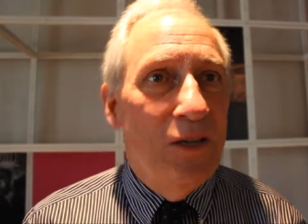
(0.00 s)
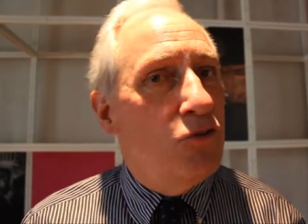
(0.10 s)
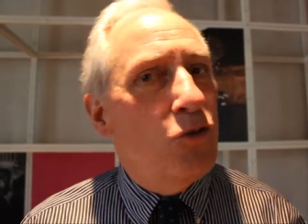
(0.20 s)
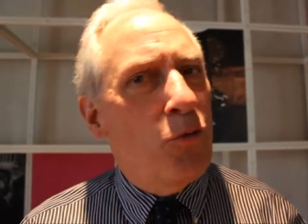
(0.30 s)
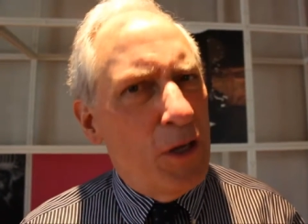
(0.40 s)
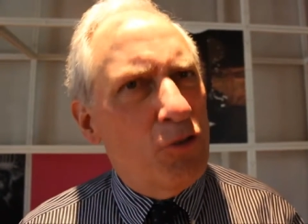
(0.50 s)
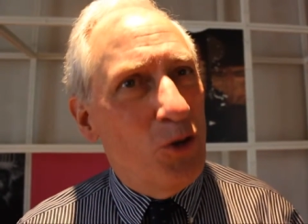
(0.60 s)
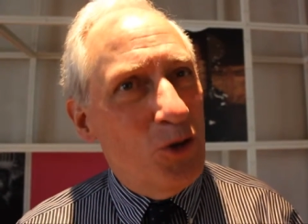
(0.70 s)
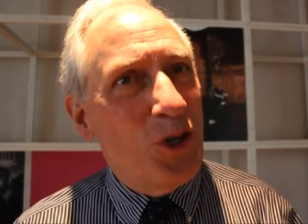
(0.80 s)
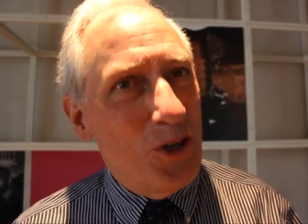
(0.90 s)
So things
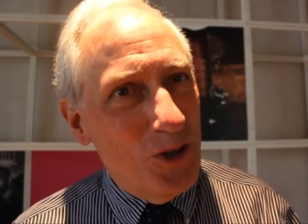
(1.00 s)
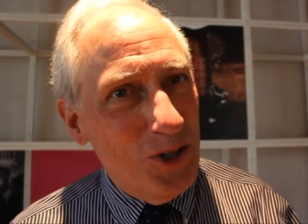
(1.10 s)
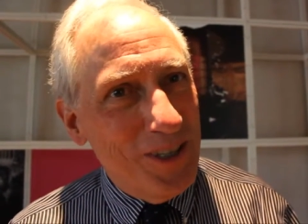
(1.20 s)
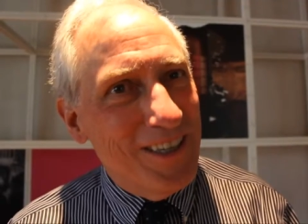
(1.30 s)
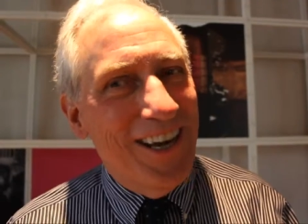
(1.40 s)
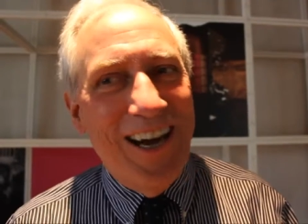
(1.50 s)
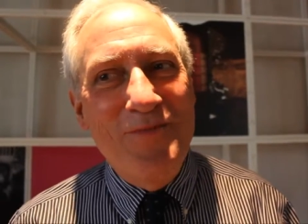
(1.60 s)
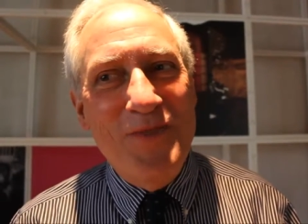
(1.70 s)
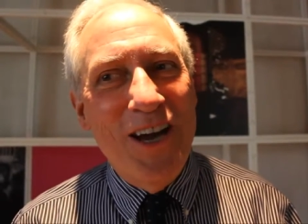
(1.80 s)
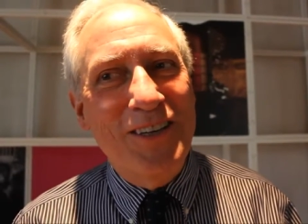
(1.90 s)
are looking good.
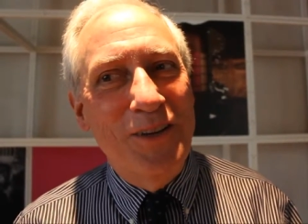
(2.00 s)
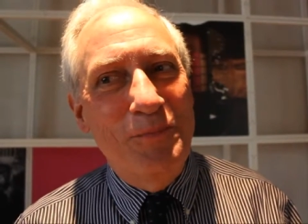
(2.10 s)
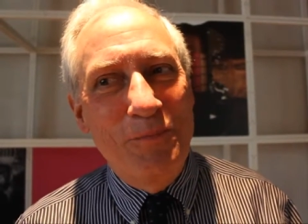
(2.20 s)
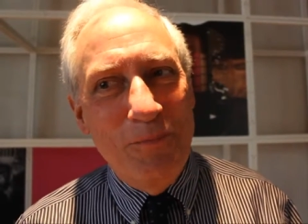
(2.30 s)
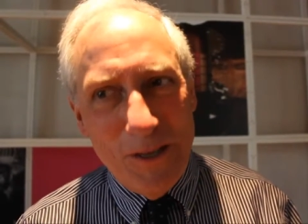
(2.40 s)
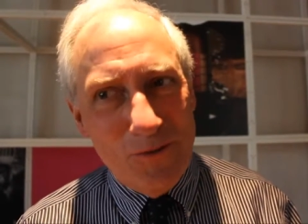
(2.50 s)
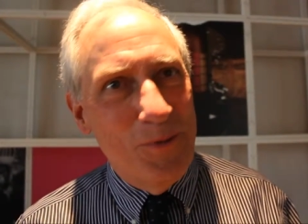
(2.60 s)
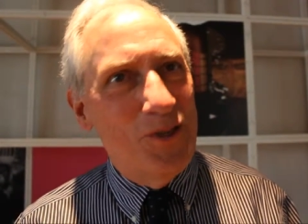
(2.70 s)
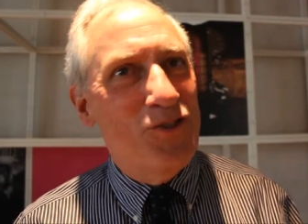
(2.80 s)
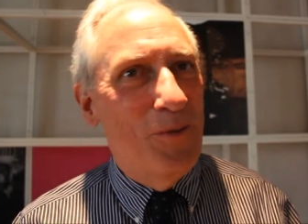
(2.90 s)
I'm not a
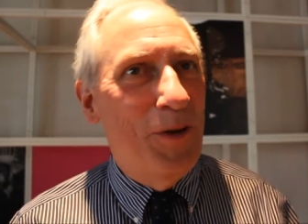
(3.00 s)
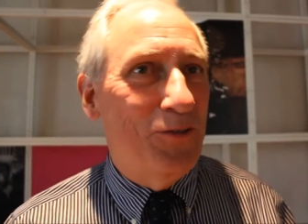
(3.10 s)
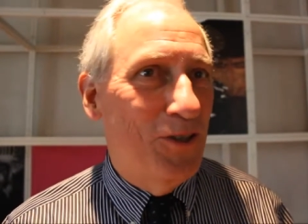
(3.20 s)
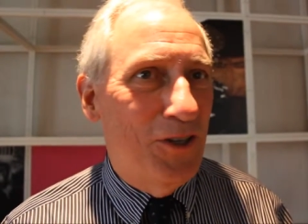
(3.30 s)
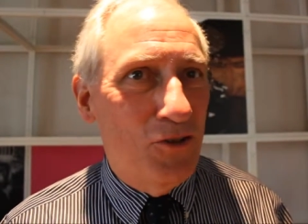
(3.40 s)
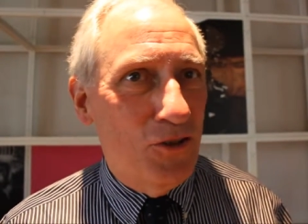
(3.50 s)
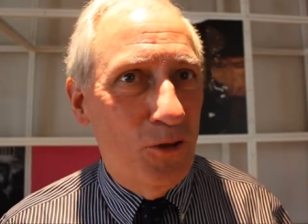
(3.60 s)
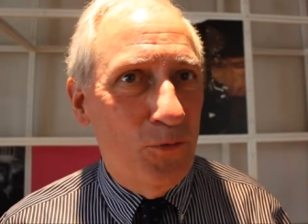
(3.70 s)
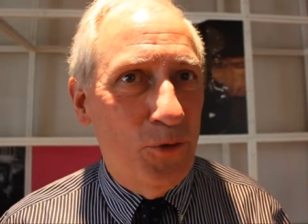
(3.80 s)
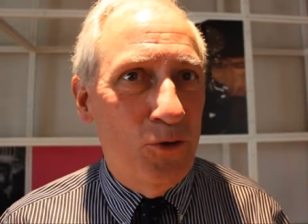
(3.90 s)
pessimist about the
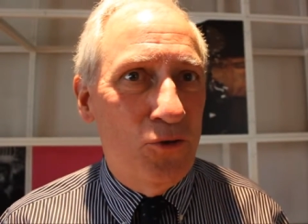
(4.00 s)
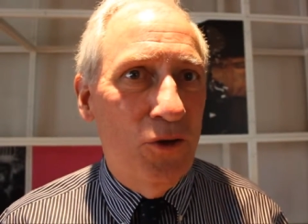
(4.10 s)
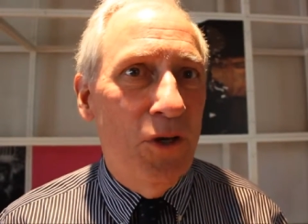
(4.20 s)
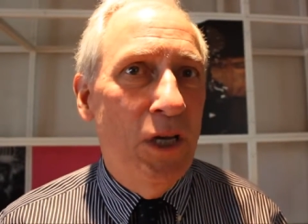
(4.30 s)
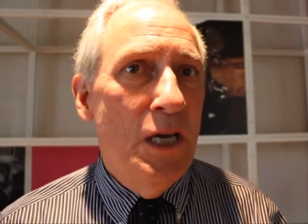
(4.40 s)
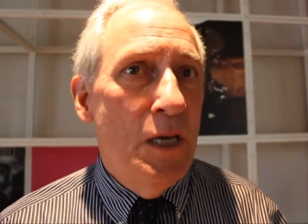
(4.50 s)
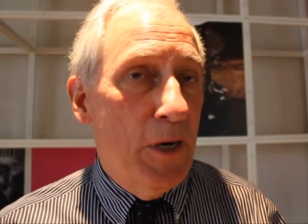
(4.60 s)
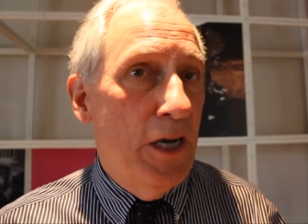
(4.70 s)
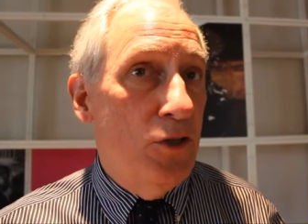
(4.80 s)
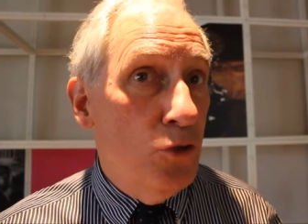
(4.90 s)
digital future,
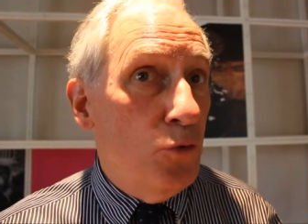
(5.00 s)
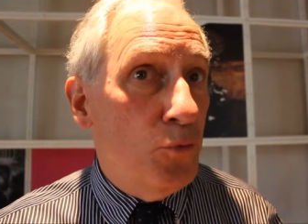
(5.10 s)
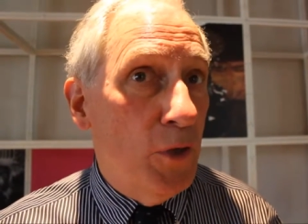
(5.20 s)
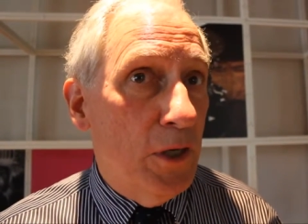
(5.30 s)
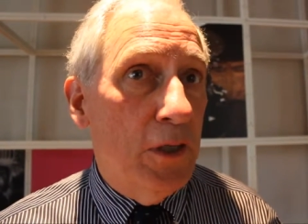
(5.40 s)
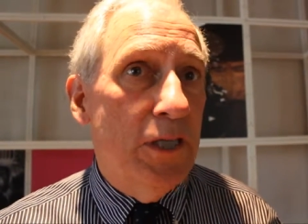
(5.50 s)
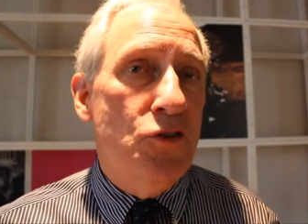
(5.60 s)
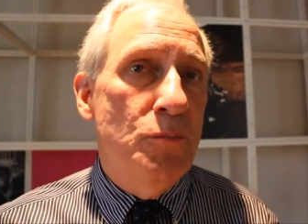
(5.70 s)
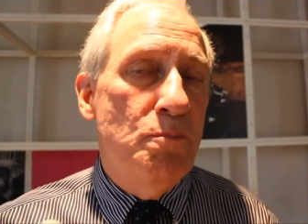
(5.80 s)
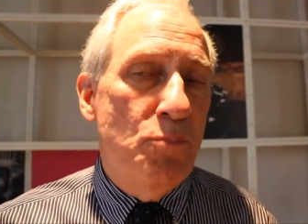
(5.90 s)
but I do feel
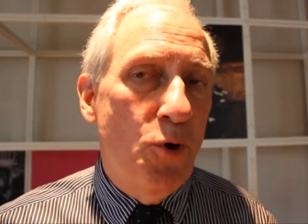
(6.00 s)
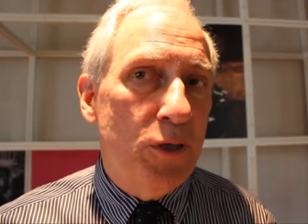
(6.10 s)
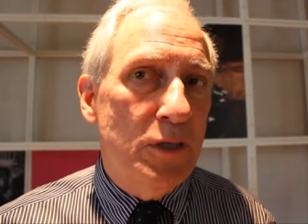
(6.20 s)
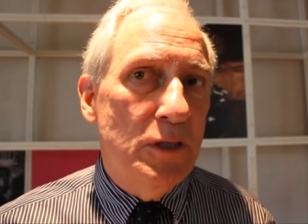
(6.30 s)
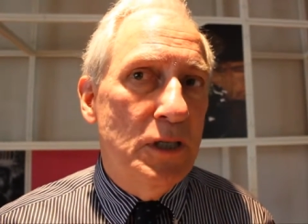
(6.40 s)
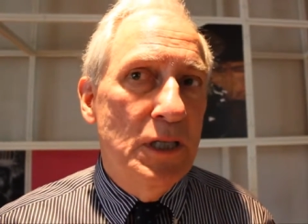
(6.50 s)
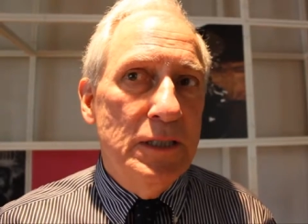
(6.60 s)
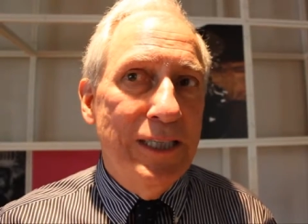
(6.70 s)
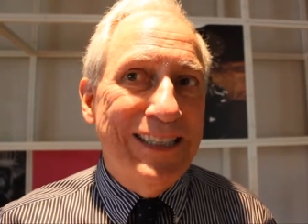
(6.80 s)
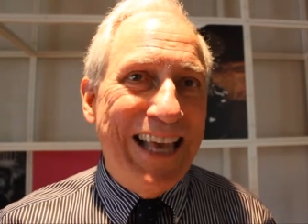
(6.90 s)
it's important
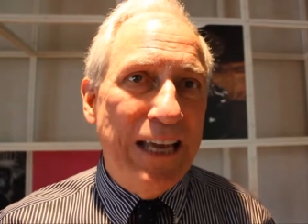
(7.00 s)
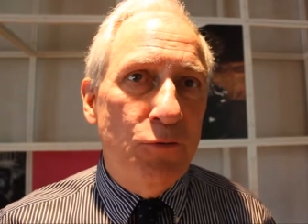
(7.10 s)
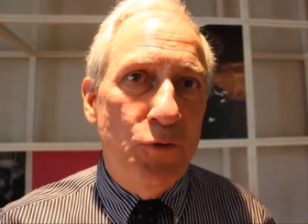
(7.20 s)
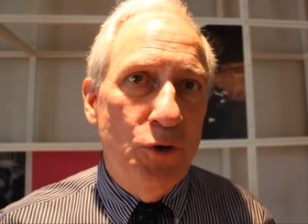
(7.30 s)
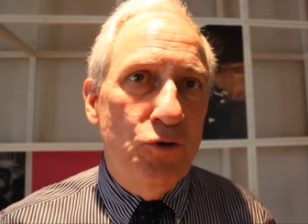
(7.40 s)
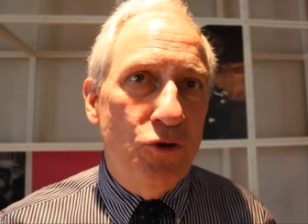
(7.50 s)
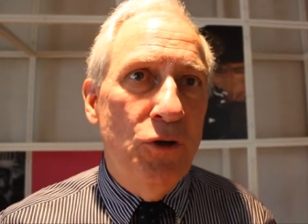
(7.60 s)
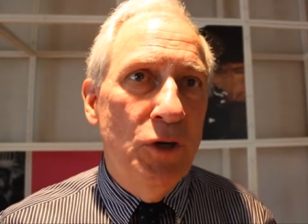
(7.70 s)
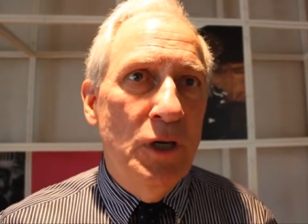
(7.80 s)
that that future